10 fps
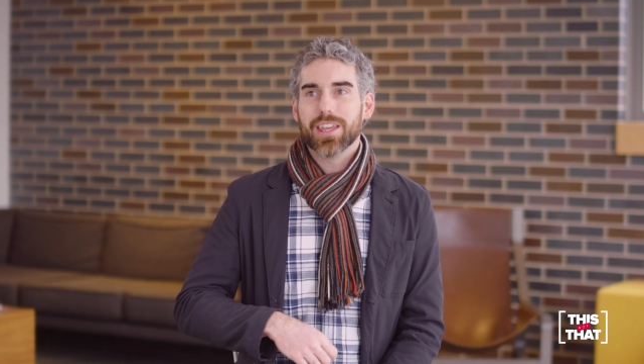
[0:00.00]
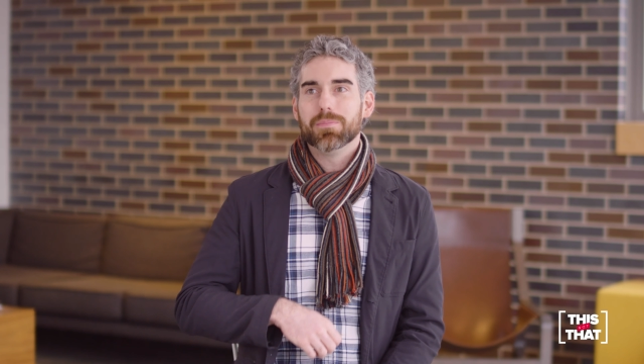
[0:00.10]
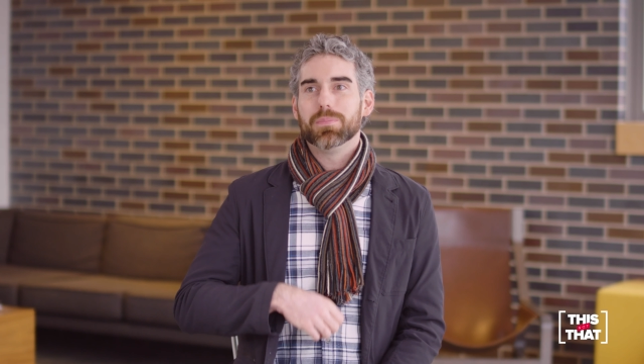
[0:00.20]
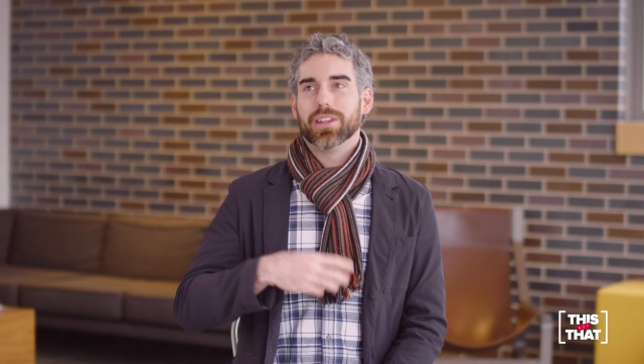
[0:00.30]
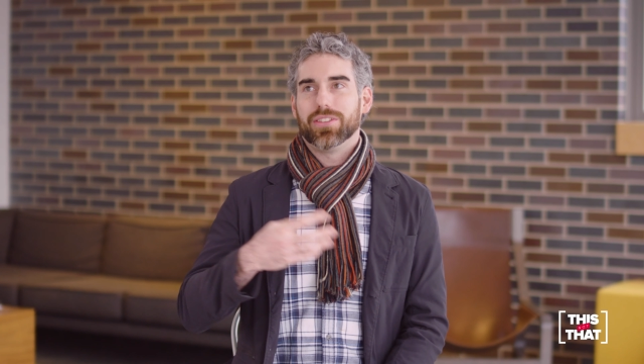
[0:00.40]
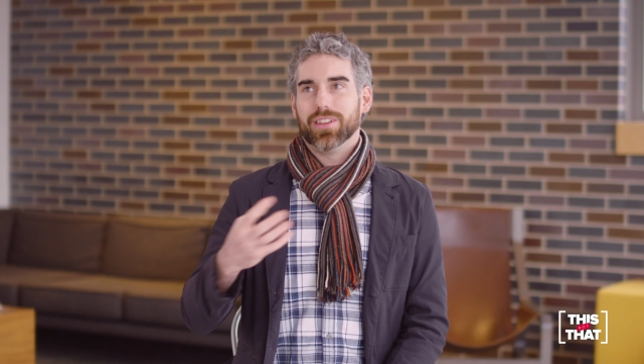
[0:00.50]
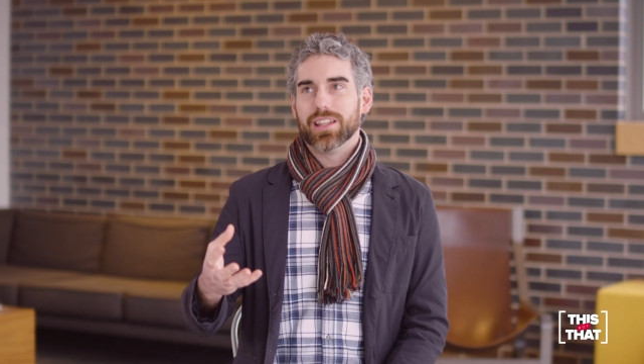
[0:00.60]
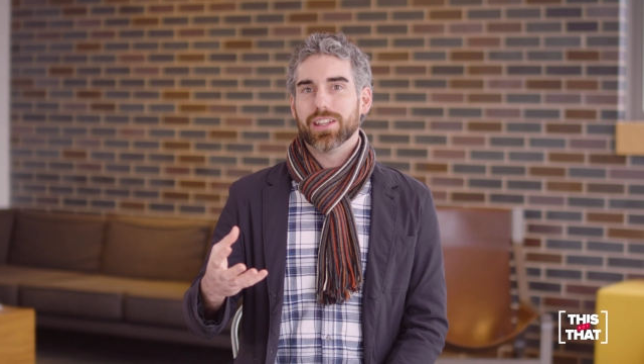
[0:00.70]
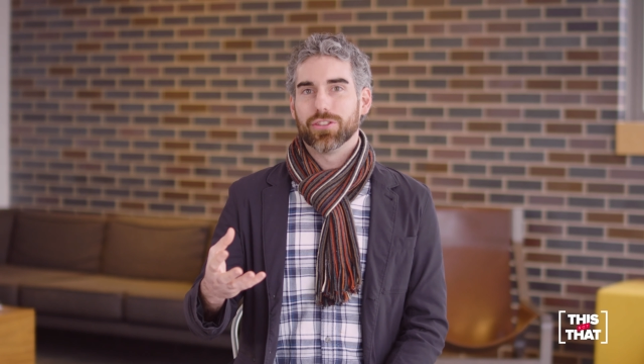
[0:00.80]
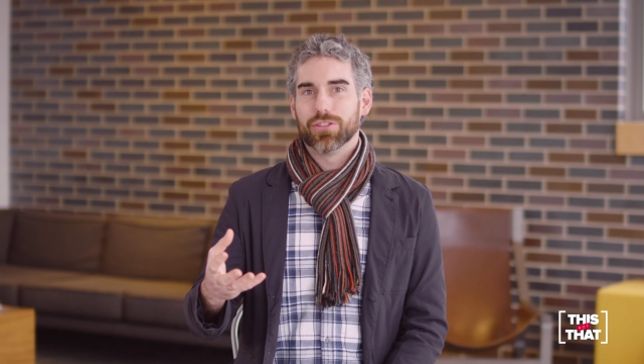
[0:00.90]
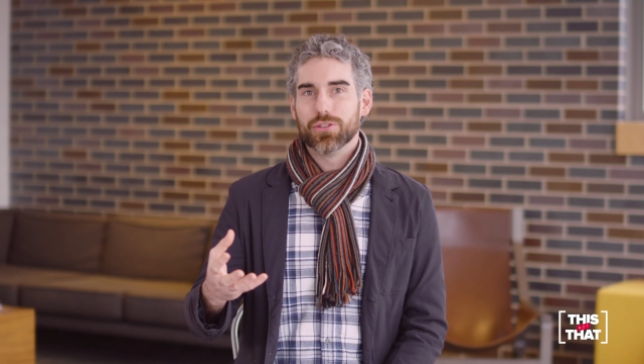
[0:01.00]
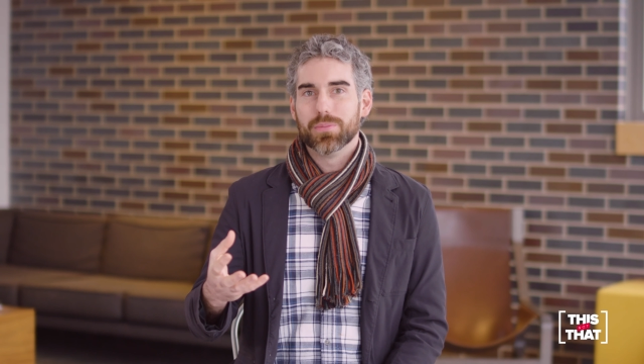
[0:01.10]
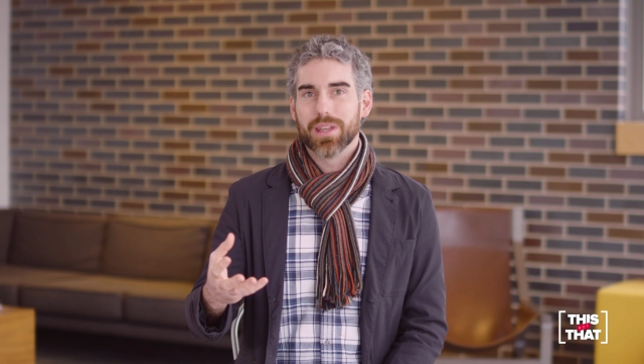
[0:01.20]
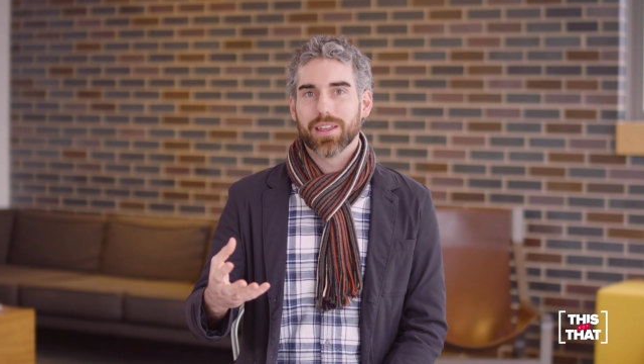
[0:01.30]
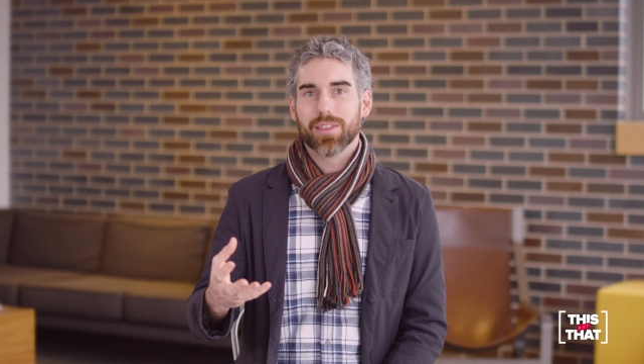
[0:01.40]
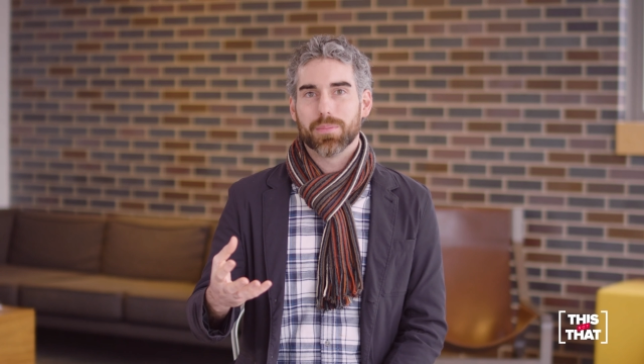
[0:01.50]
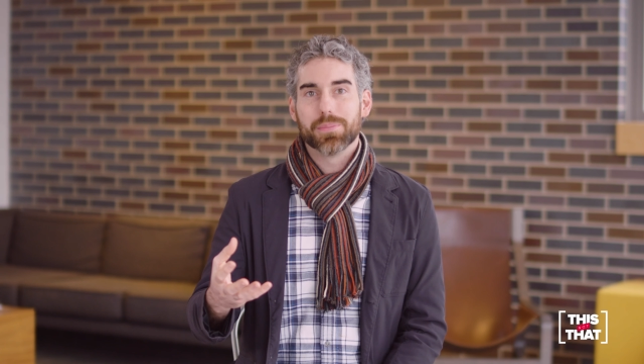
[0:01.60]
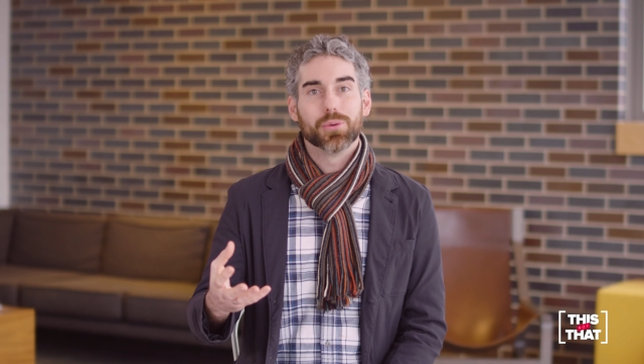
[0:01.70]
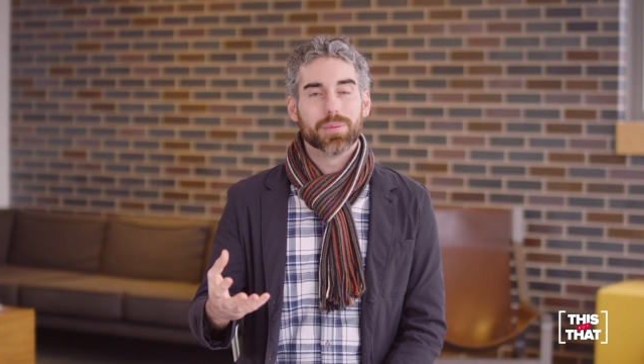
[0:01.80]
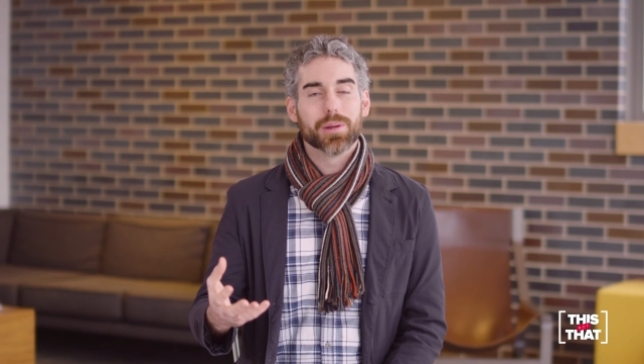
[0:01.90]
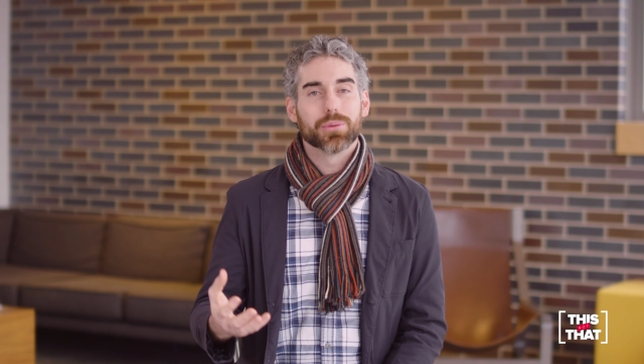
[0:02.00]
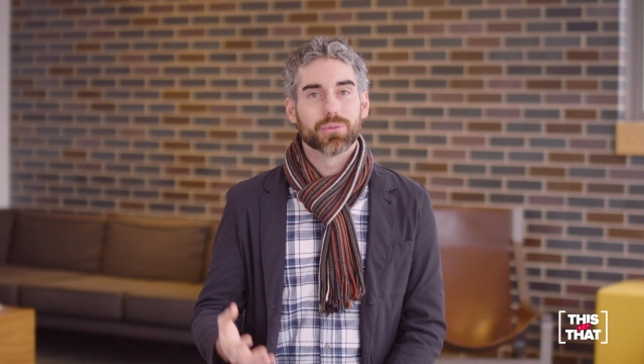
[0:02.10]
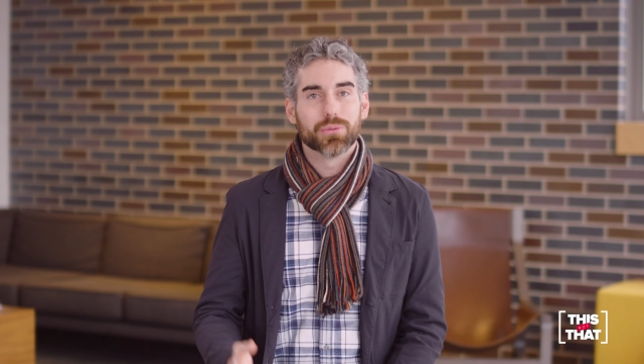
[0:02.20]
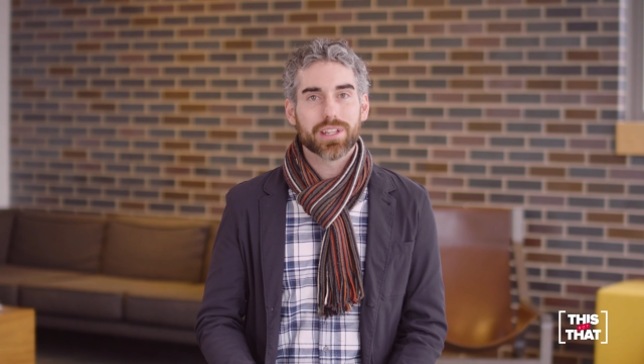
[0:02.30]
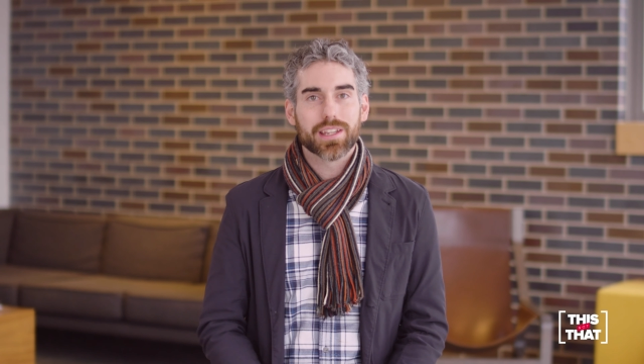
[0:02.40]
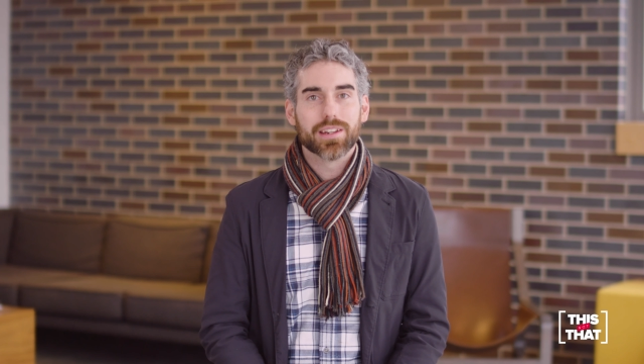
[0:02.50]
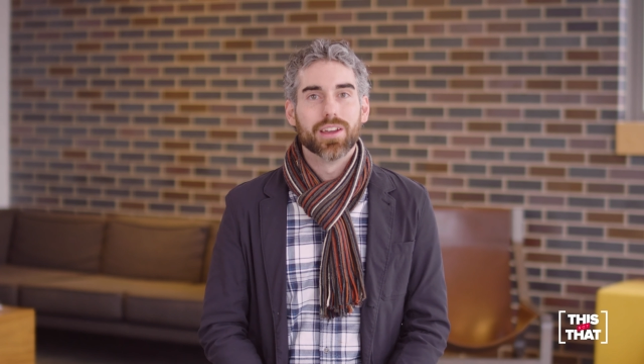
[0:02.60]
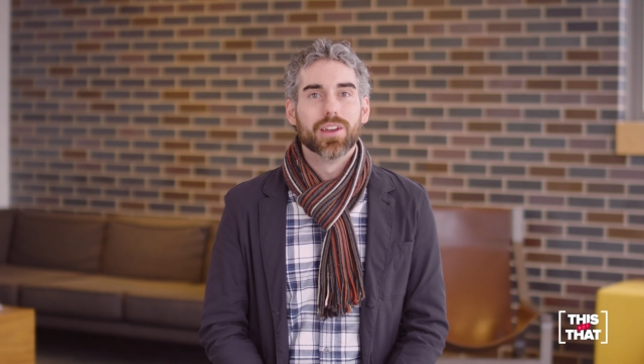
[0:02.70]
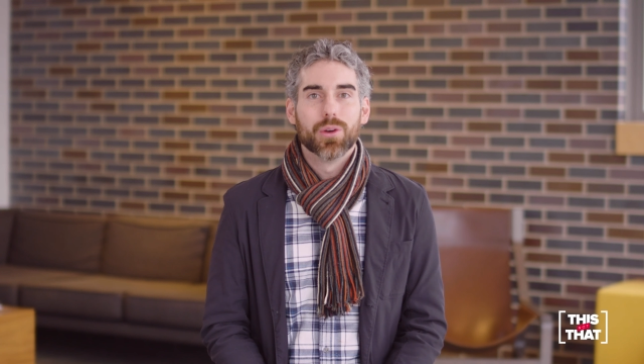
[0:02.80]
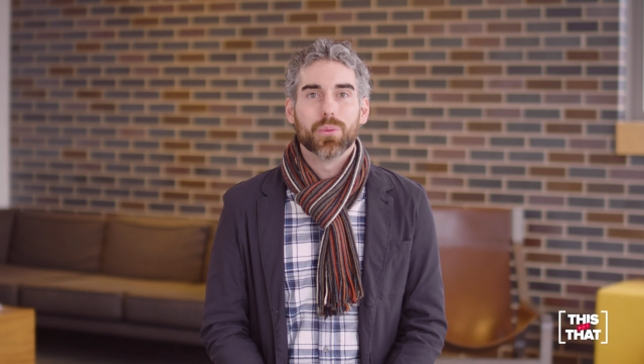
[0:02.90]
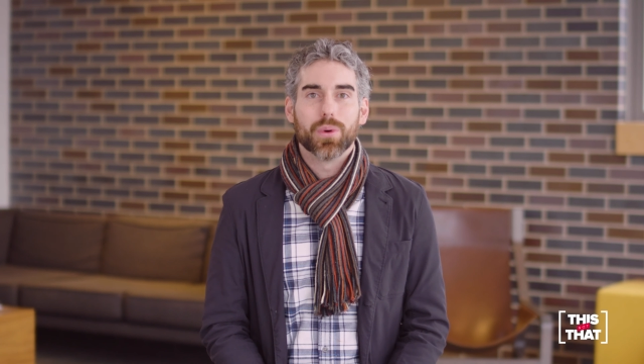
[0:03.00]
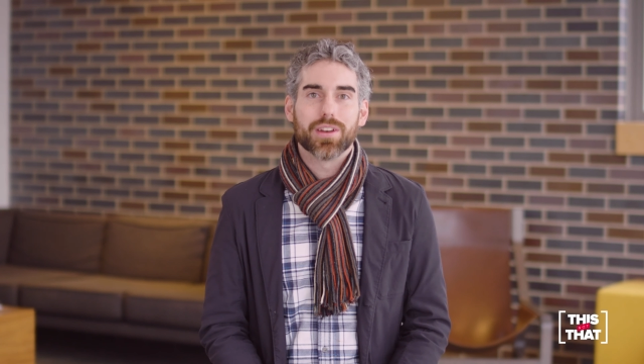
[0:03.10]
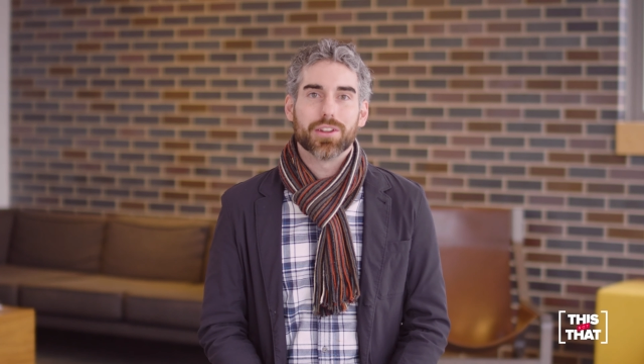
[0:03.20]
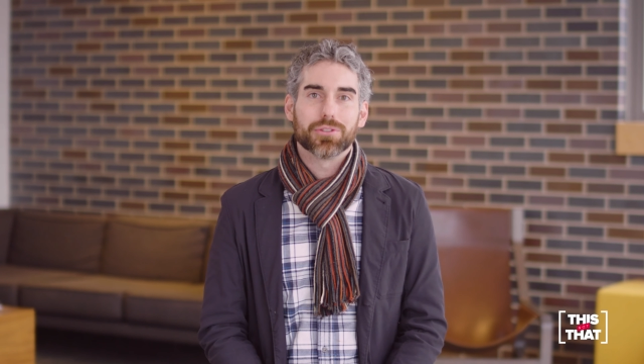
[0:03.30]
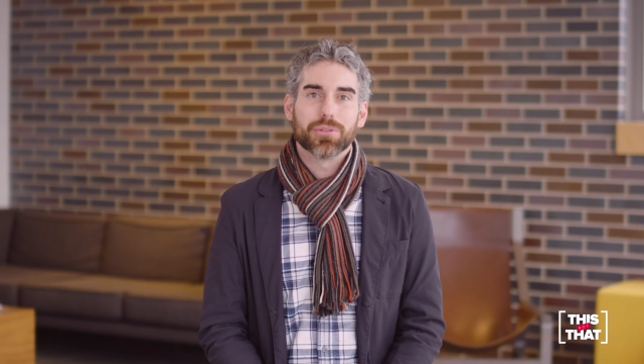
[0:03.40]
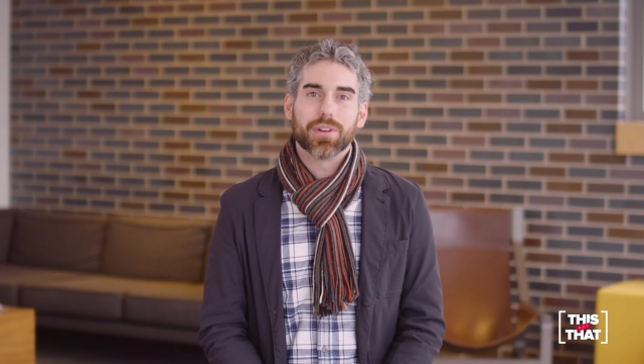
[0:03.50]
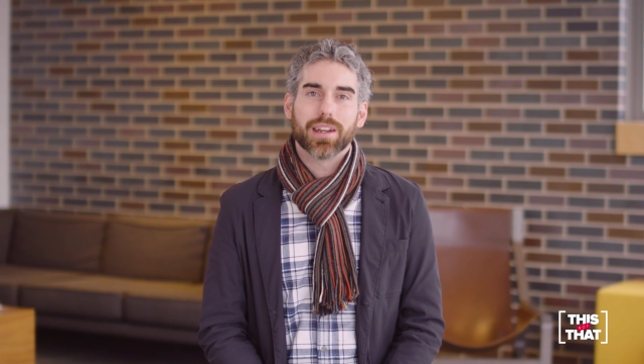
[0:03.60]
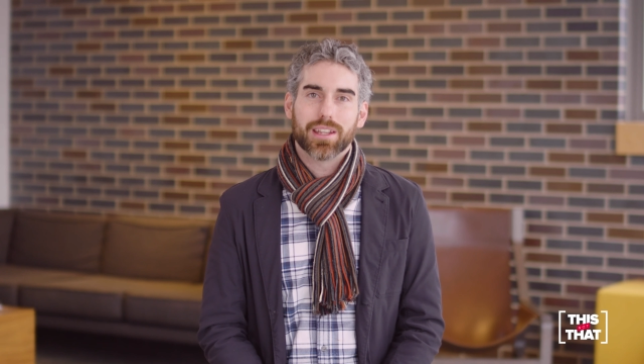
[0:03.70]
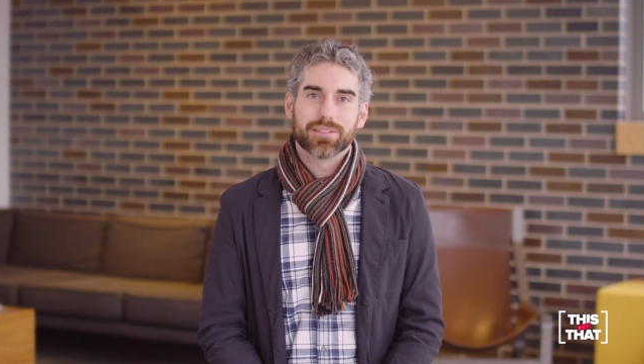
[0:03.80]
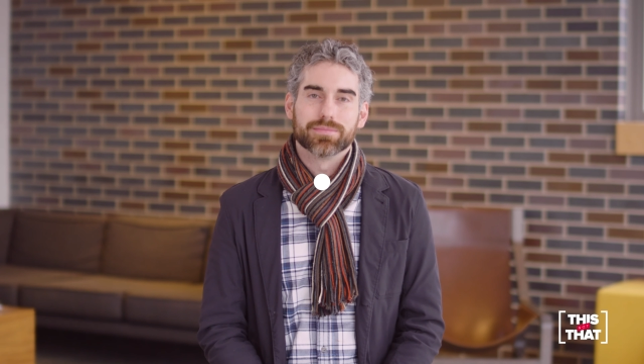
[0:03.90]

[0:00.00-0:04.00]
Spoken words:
implicitly assuming that people will be able to read what it is you're writing.